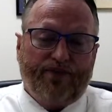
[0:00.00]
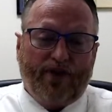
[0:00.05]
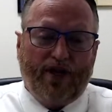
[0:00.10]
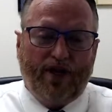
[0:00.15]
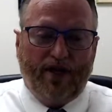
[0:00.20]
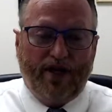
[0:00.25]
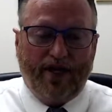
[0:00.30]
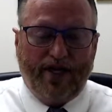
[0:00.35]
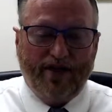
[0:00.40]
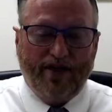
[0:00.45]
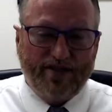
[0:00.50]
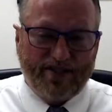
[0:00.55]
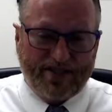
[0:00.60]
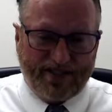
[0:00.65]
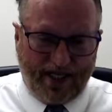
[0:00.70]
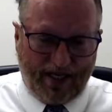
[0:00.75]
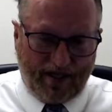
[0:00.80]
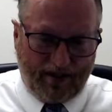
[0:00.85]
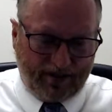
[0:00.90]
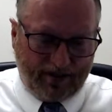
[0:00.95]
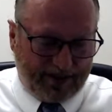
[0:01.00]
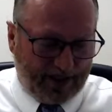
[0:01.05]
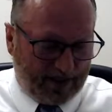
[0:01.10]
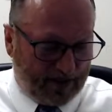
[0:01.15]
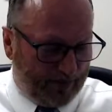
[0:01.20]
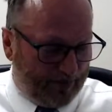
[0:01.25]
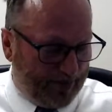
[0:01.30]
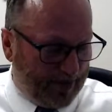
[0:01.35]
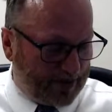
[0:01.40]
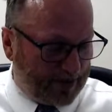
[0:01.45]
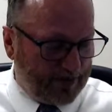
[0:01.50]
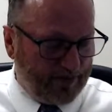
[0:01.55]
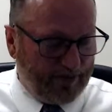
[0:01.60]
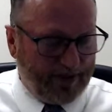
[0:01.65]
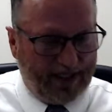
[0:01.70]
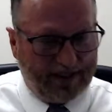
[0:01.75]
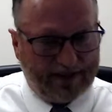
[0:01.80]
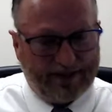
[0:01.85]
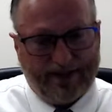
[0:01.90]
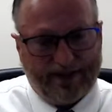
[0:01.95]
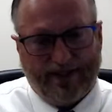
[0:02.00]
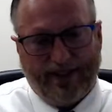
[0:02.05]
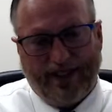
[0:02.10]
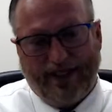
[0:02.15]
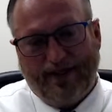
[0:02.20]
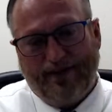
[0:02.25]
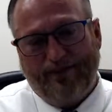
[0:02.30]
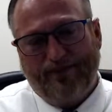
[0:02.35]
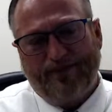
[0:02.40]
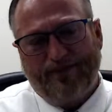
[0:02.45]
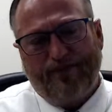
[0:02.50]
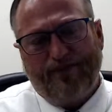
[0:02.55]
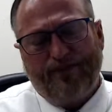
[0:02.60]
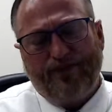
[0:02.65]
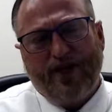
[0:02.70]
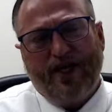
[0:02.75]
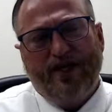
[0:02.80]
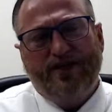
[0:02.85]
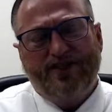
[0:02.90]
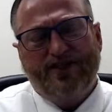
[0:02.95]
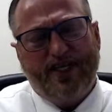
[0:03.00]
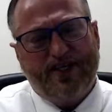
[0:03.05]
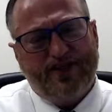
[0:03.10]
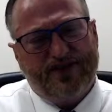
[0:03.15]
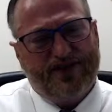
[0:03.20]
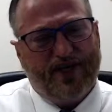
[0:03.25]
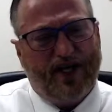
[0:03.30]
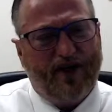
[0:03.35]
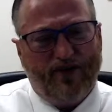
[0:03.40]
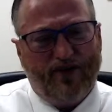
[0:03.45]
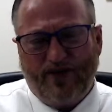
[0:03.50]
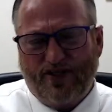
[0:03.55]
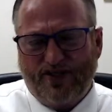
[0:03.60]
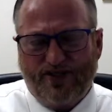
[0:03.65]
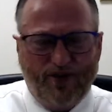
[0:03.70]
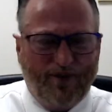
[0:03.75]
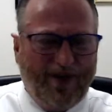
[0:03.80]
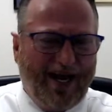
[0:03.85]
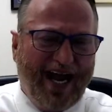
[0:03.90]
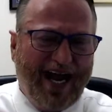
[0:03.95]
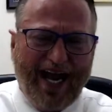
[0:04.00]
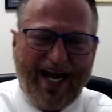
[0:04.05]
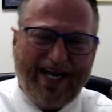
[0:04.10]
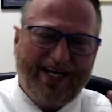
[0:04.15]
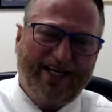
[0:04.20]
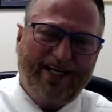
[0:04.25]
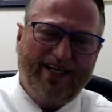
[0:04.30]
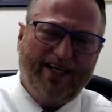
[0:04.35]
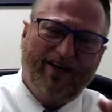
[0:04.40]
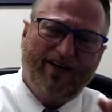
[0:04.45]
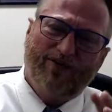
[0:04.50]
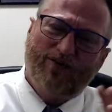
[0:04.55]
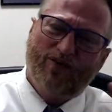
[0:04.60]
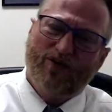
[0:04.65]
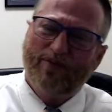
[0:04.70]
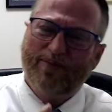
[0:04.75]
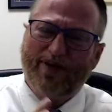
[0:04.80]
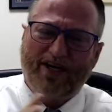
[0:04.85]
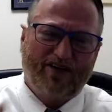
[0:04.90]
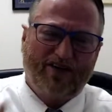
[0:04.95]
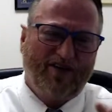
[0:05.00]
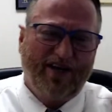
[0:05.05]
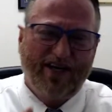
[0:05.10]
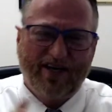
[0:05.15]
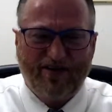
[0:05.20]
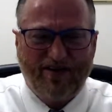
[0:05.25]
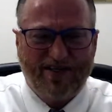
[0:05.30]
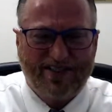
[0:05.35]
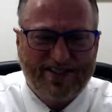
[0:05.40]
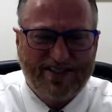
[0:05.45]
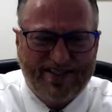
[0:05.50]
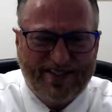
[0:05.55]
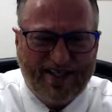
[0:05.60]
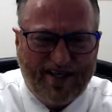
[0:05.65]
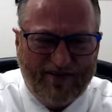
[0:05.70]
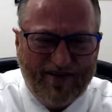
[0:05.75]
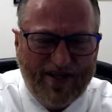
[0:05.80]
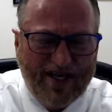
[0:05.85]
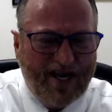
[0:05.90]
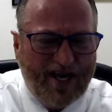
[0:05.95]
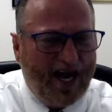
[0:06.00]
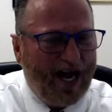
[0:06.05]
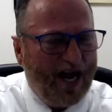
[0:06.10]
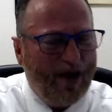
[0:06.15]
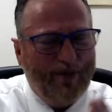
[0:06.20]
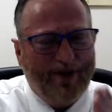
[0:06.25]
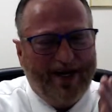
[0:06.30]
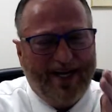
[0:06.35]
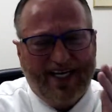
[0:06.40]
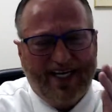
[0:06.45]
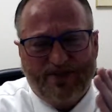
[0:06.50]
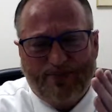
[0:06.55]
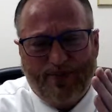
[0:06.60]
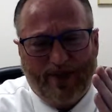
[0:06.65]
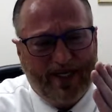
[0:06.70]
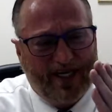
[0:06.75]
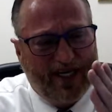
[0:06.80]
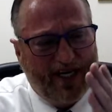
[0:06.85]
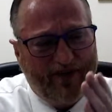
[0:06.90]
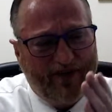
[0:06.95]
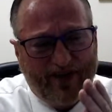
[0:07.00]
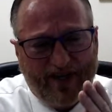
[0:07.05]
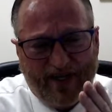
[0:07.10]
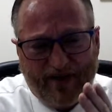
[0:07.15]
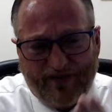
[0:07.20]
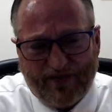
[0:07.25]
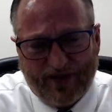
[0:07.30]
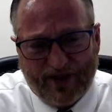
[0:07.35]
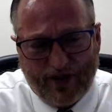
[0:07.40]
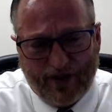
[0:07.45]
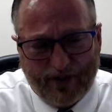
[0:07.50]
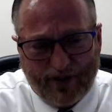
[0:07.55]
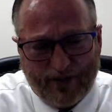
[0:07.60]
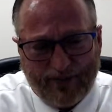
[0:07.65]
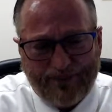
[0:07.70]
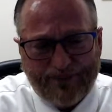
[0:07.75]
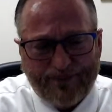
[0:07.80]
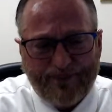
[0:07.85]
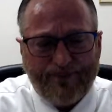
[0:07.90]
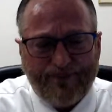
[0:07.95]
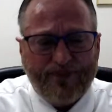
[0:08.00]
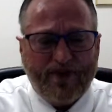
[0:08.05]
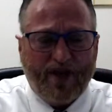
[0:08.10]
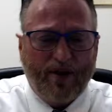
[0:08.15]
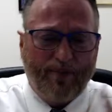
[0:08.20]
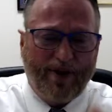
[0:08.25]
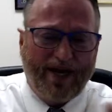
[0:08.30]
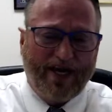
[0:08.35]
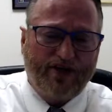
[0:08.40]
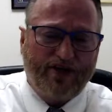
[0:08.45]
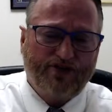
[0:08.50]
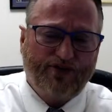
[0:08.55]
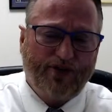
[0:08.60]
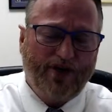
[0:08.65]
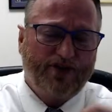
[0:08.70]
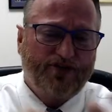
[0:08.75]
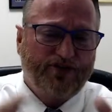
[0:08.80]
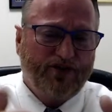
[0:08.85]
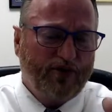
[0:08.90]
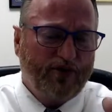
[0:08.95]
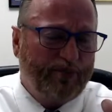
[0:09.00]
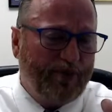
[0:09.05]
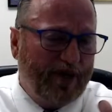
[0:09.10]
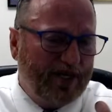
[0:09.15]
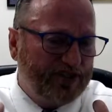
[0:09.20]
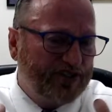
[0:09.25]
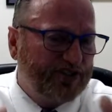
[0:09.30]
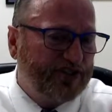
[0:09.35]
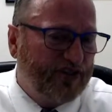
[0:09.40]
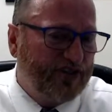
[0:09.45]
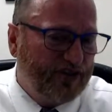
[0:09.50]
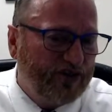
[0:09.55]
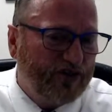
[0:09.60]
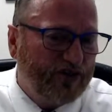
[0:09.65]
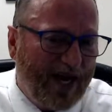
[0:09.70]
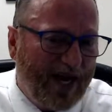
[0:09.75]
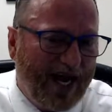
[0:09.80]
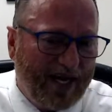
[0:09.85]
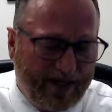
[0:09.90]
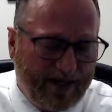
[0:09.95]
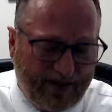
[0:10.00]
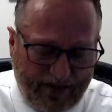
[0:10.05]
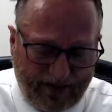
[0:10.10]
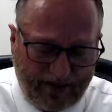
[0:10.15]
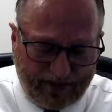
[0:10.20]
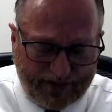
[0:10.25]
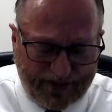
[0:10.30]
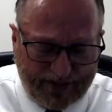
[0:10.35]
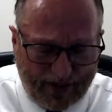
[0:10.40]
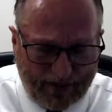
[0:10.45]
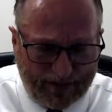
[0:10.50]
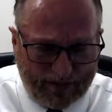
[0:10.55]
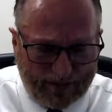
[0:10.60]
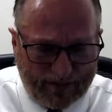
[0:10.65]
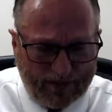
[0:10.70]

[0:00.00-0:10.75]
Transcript: Here's Zelle. Take a picture of that today. See, Zelle, there's no hacking. I don't worry about credit cards and stuff. I want to expedite everything for you. Bank transfer deposits, there's no hacking there too.